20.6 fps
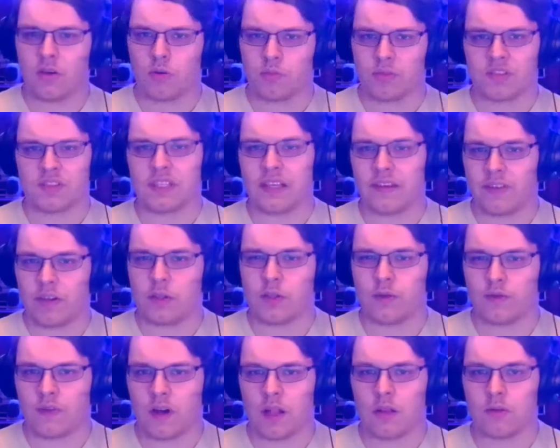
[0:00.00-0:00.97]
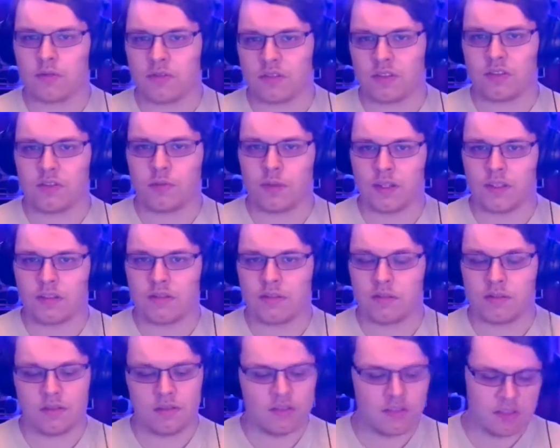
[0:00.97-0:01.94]
almost 700 followers on Twitter.
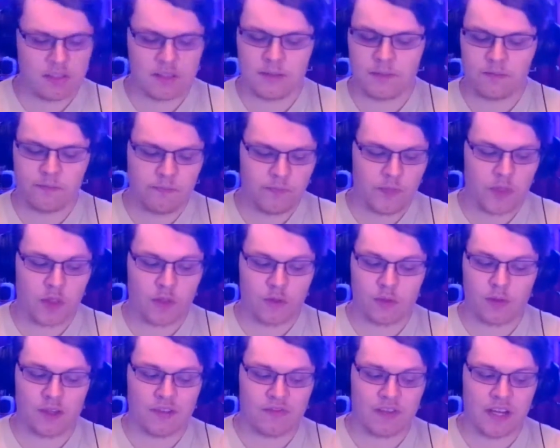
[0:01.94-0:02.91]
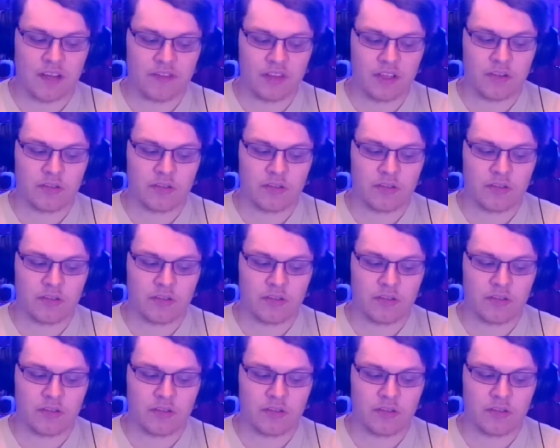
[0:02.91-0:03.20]
3 to 5